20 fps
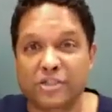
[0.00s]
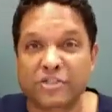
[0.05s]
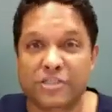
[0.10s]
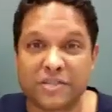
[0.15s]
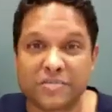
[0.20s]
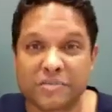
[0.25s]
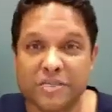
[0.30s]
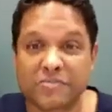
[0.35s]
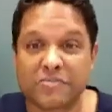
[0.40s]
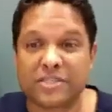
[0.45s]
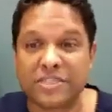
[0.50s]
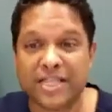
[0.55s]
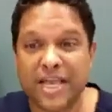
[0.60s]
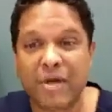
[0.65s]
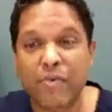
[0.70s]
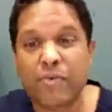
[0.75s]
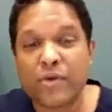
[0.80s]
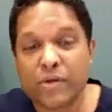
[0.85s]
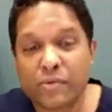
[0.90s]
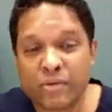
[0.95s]
symptoms
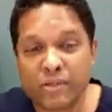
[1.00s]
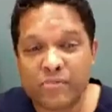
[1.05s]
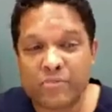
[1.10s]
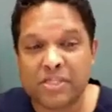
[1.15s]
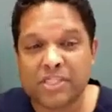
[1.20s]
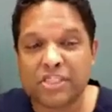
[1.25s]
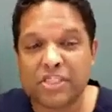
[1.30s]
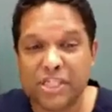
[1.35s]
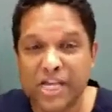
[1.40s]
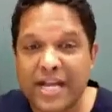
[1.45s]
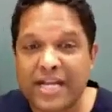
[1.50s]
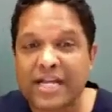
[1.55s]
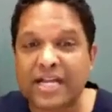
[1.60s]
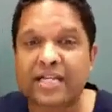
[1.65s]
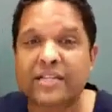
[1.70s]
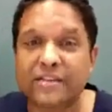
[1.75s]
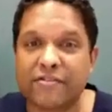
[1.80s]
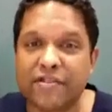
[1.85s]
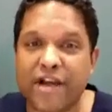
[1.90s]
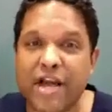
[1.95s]
that we would be
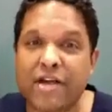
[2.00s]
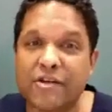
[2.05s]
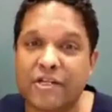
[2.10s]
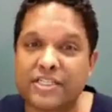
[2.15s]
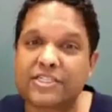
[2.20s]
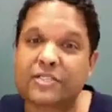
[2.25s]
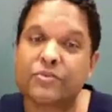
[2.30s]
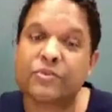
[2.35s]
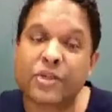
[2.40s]
shedding the virus.